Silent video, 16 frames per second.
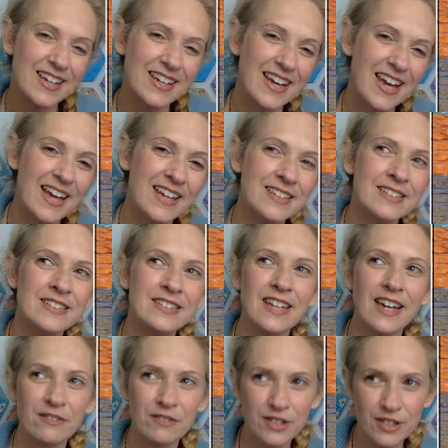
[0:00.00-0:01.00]
And
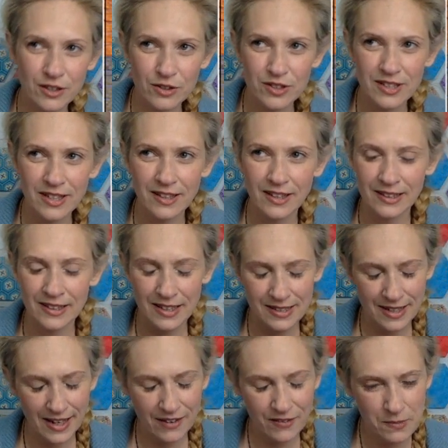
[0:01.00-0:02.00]
every Tuesday, unless
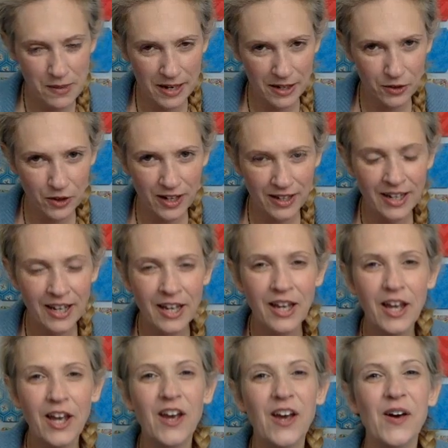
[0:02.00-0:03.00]
I have a migraine,
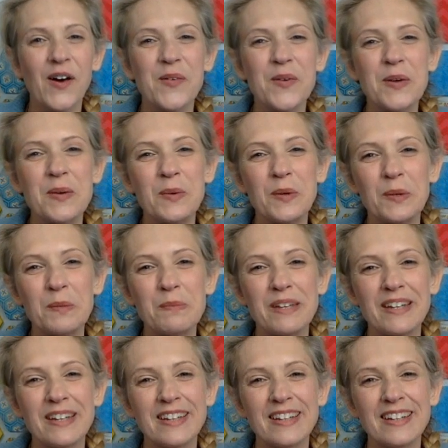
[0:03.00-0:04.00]
we will
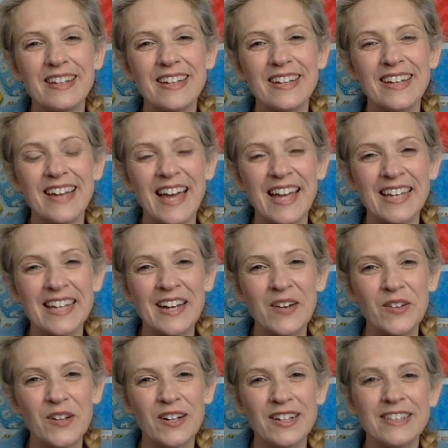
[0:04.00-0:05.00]
be hanging out
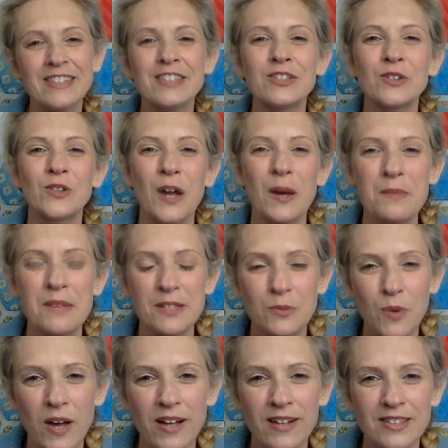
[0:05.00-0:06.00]
on Instagram as
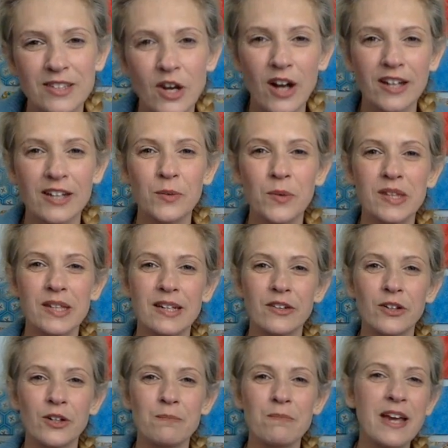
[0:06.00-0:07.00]
well, talking with
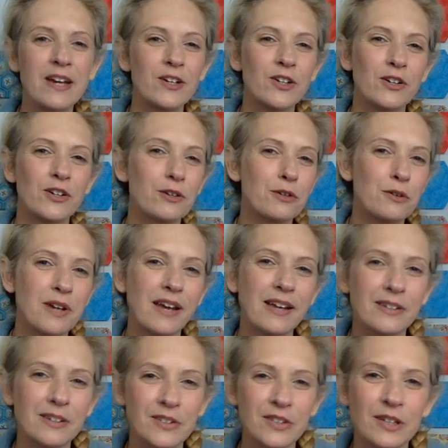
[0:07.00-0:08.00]
another maker or
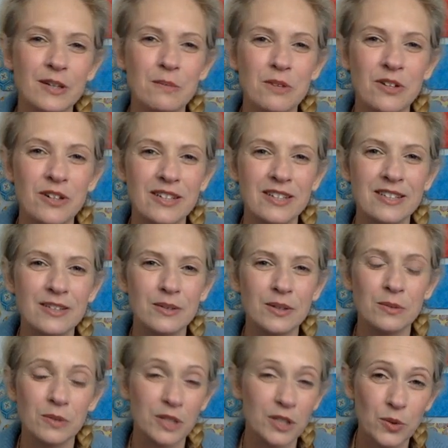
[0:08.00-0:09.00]
creator in the community, doing
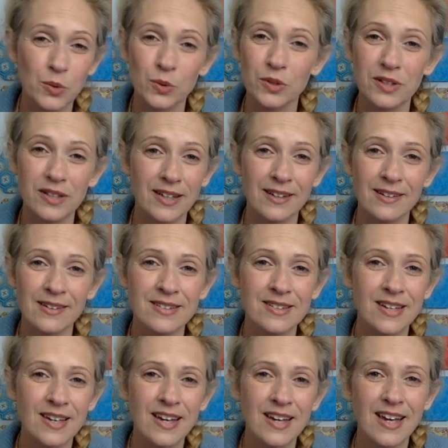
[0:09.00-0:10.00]
really cool things.
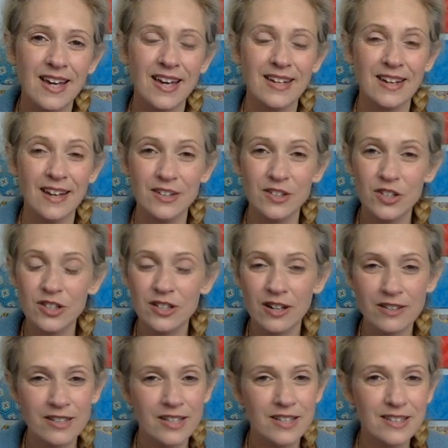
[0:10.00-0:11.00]
Not just
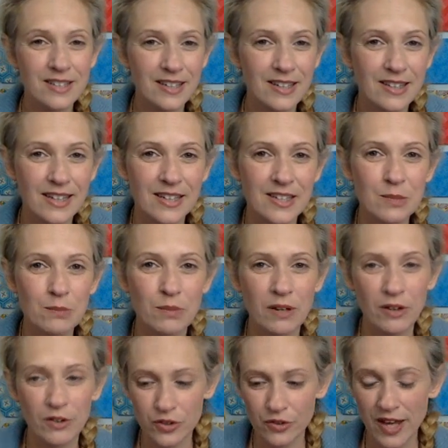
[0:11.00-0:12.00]
artistic things, but
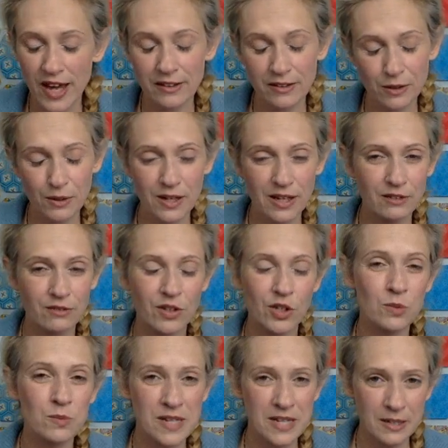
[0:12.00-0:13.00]
also that creative
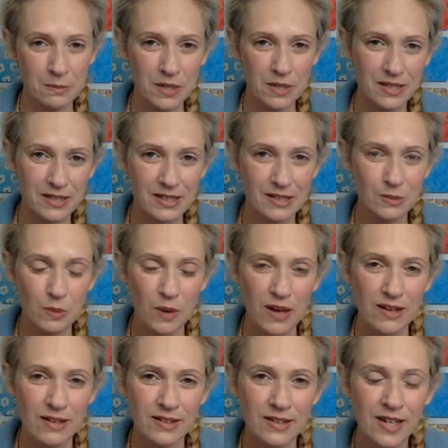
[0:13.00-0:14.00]
humaning piece as
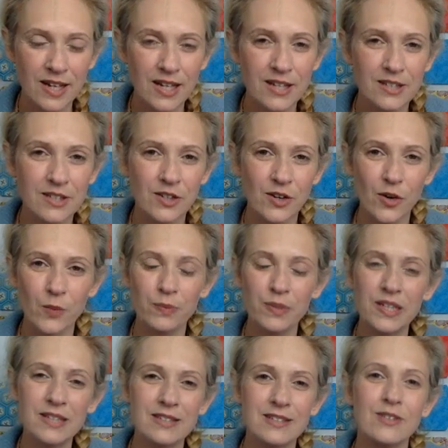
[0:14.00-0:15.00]
well. So
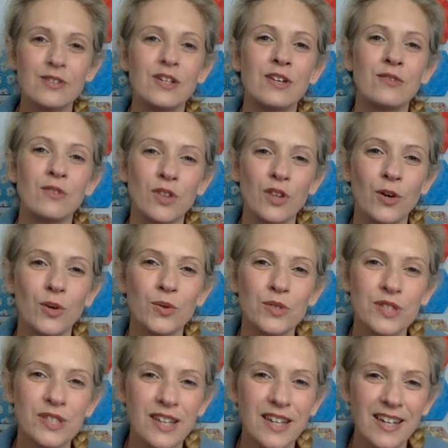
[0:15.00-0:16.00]
please tune in for
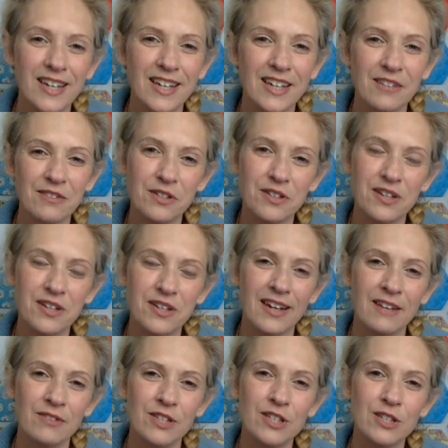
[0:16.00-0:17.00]
those if you can,
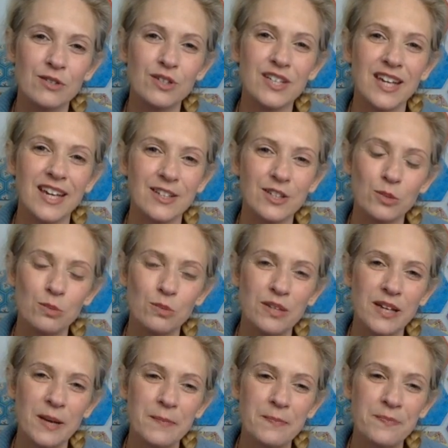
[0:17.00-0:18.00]
every Tuesday at 2
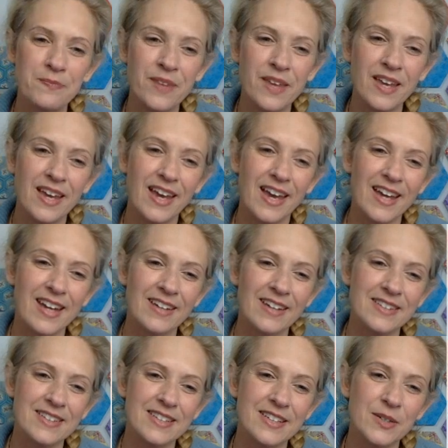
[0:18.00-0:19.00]
p.m. And I'll
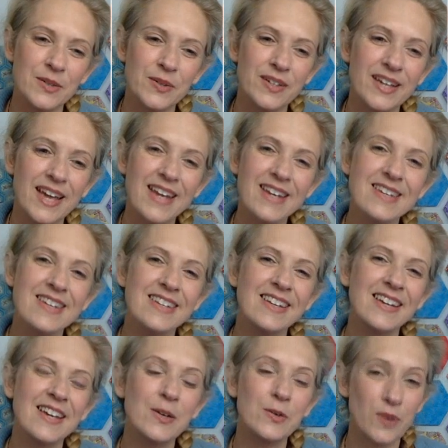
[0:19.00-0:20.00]
see you again
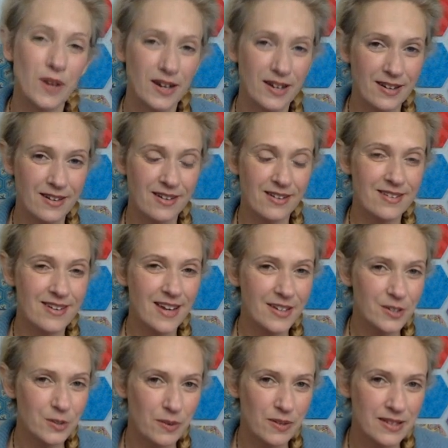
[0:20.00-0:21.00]
right here
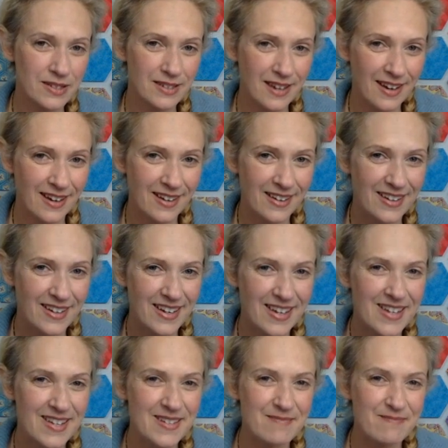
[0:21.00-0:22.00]
next Wednesday,
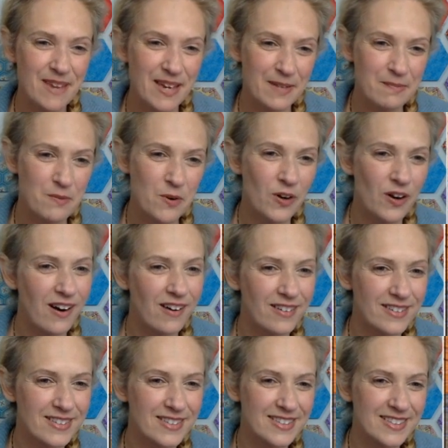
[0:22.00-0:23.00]
making more
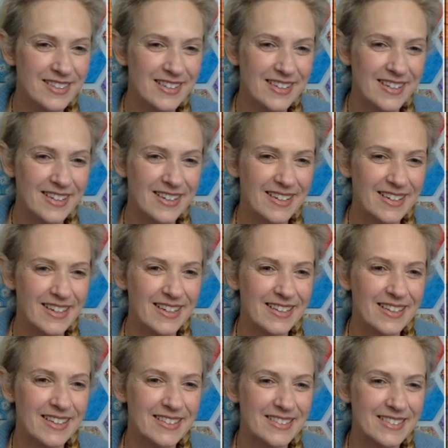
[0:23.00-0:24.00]
art. And
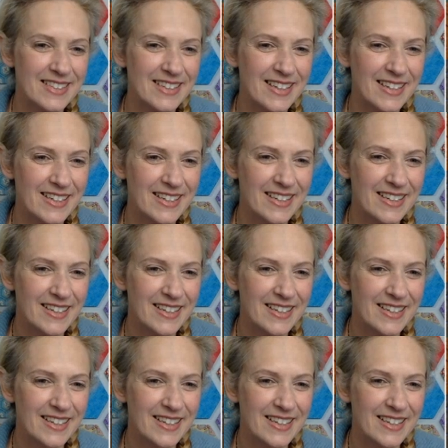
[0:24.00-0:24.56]
let's see.